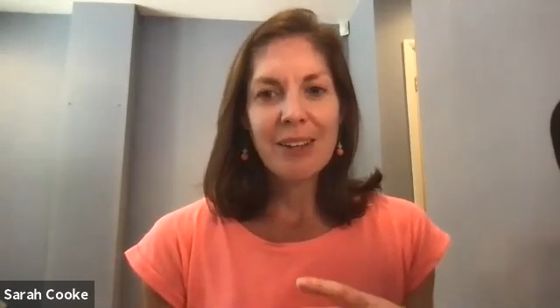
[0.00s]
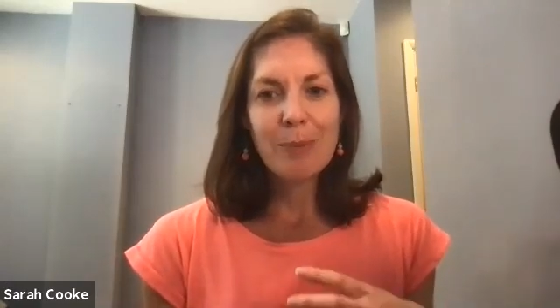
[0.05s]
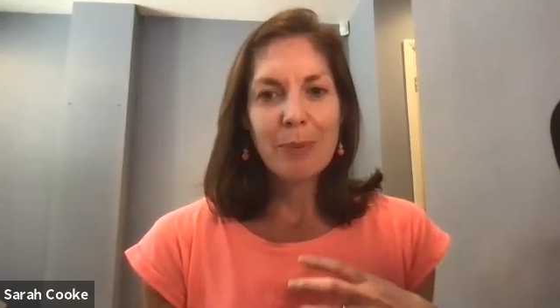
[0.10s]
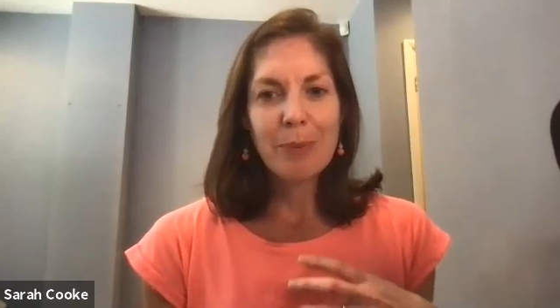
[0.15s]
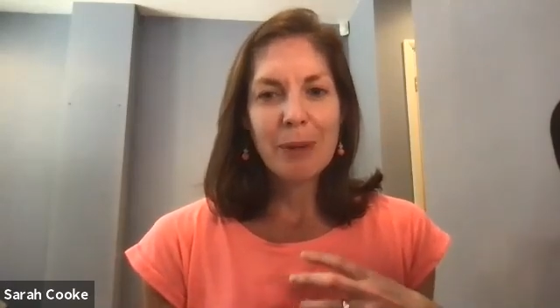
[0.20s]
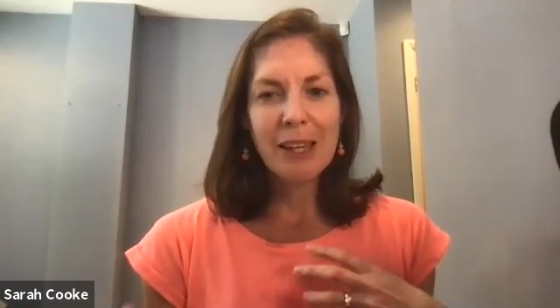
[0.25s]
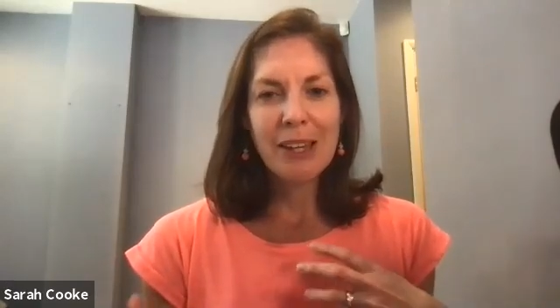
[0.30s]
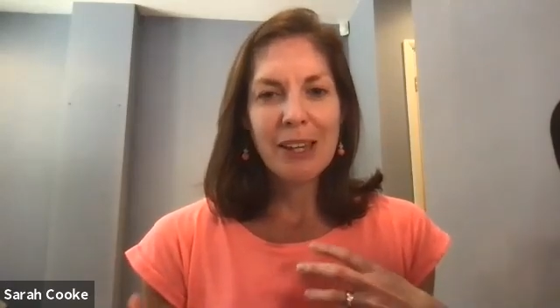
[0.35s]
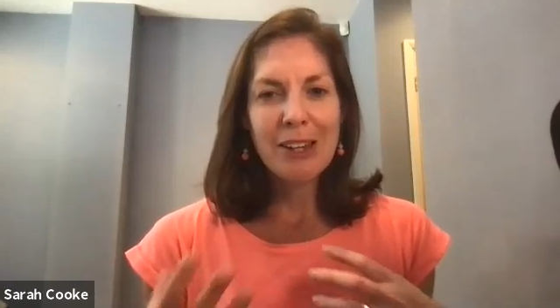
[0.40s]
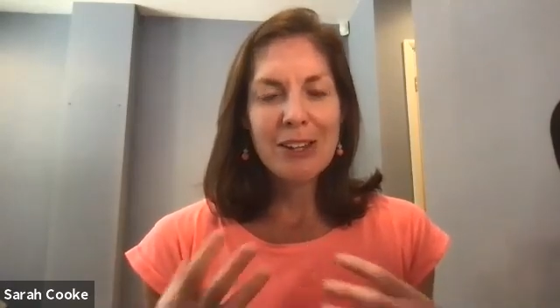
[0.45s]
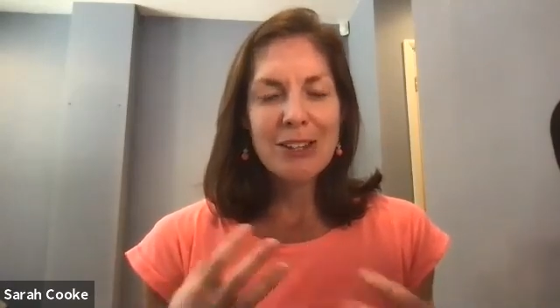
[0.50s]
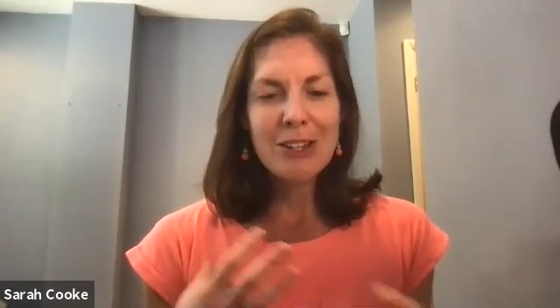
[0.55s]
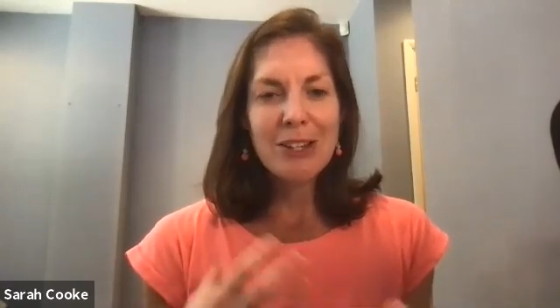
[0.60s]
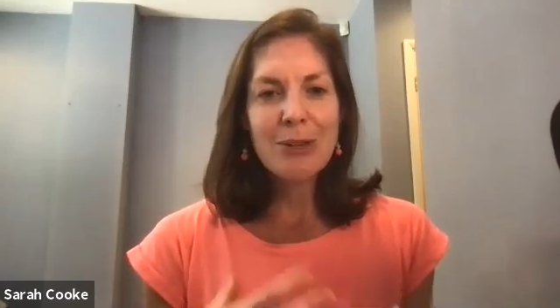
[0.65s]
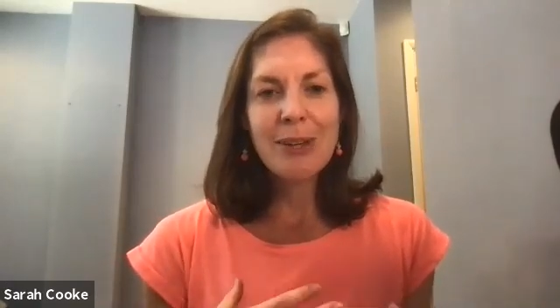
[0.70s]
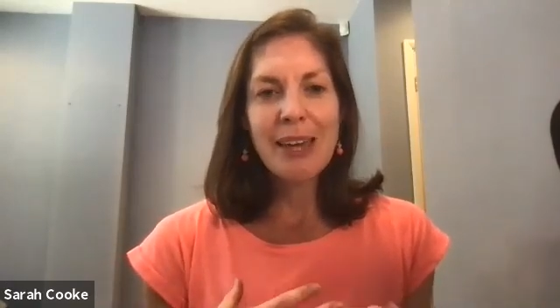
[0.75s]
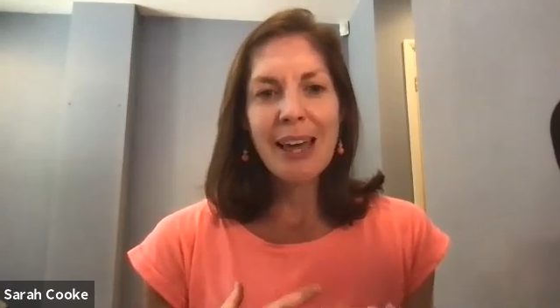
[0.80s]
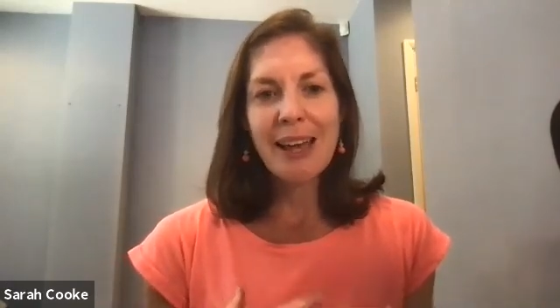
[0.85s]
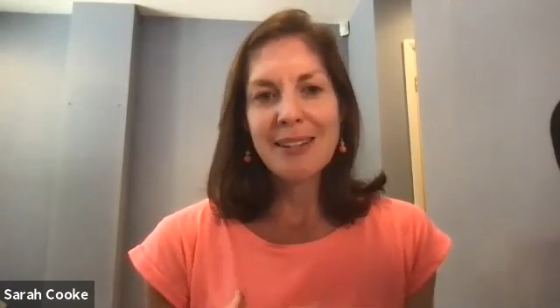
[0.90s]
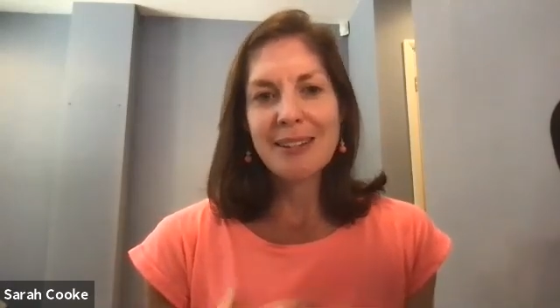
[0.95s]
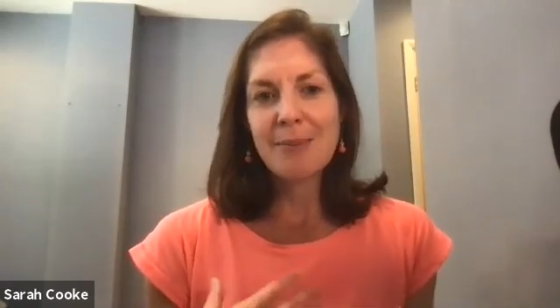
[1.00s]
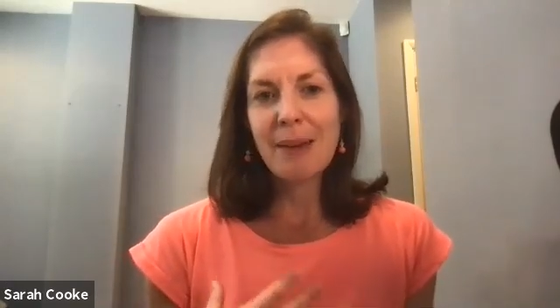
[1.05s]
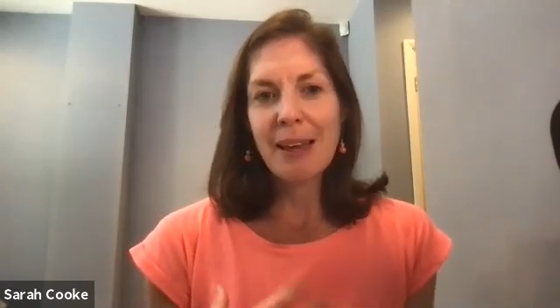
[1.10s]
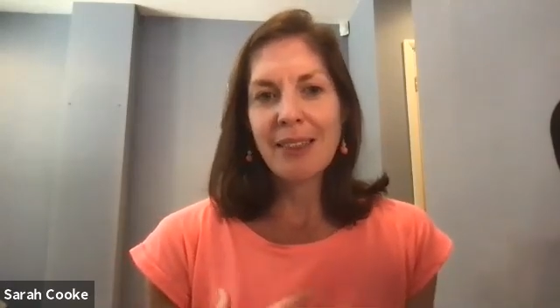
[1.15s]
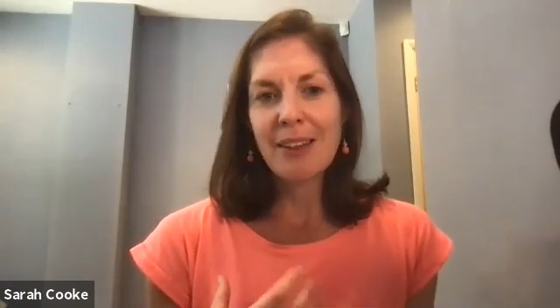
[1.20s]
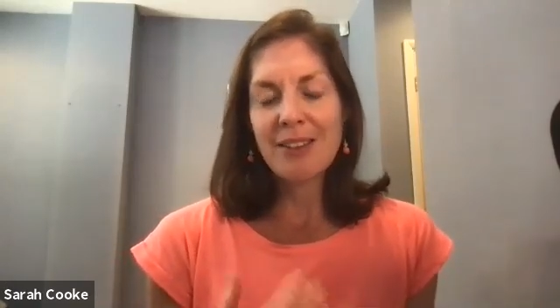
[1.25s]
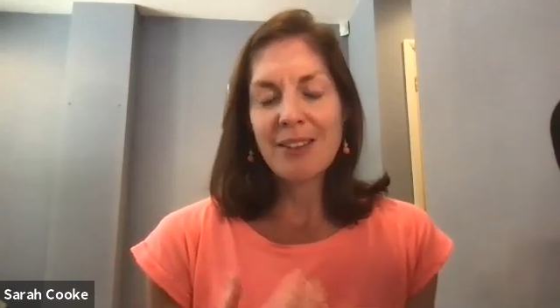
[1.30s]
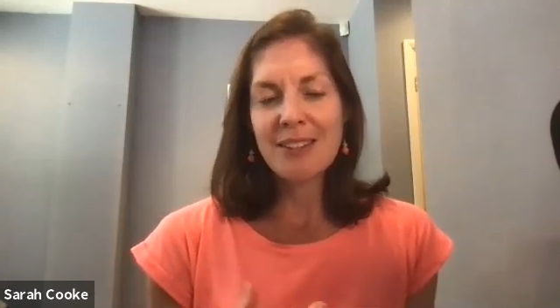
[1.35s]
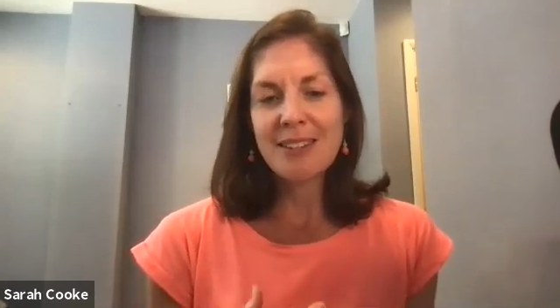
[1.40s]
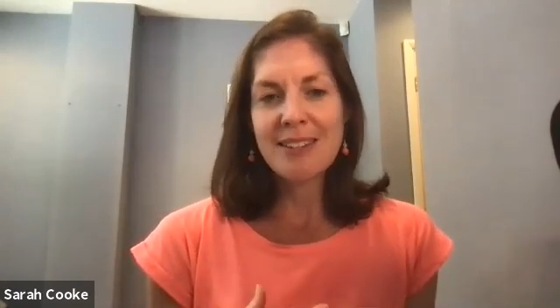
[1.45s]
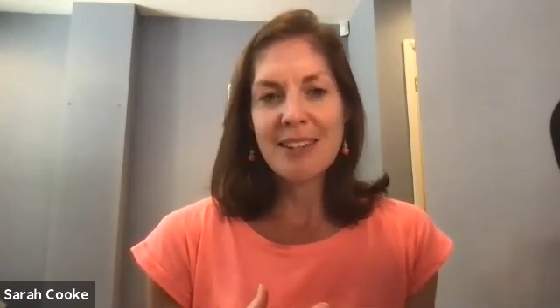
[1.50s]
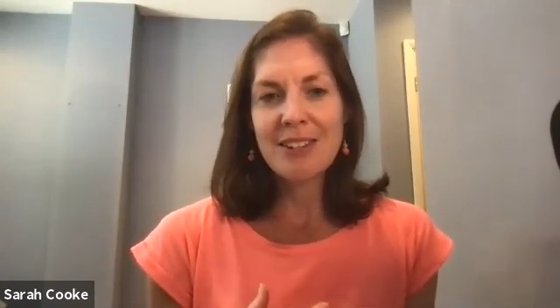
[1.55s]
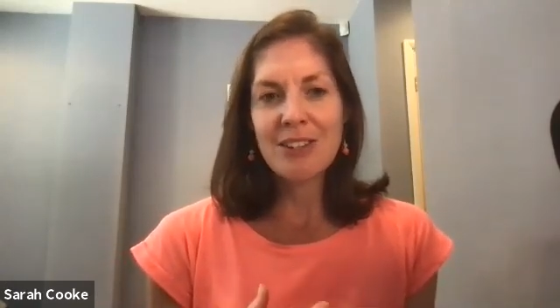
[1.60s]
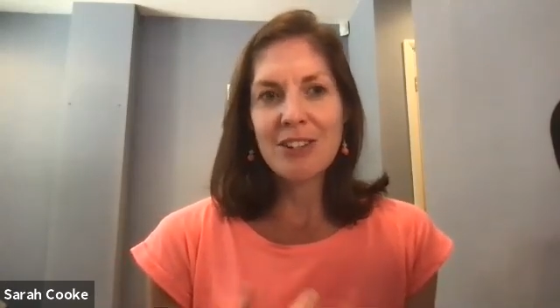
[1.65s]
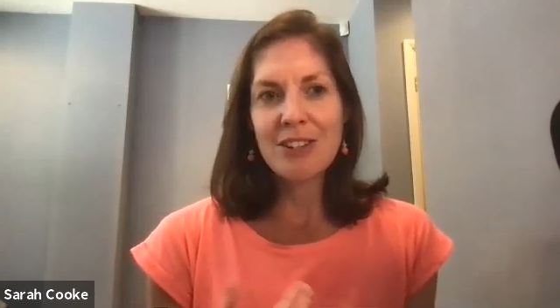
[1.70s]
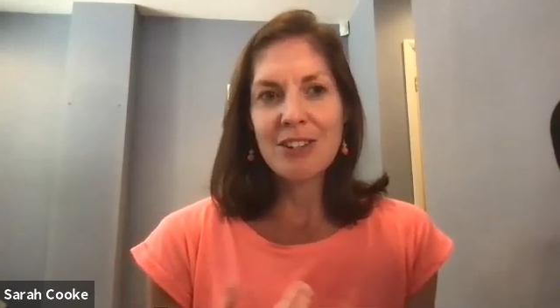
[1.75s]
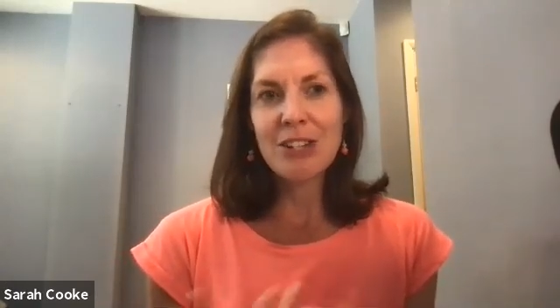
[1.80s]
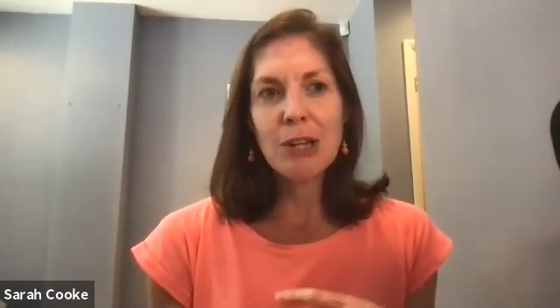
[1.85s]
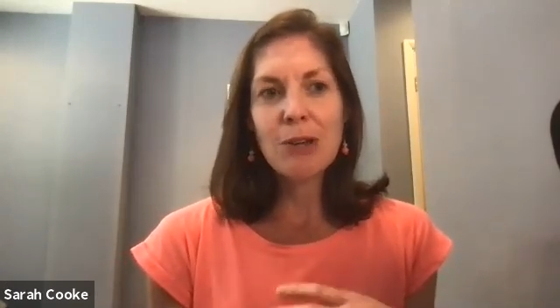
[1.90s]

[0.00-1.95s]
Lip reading: because you get to make those decisions,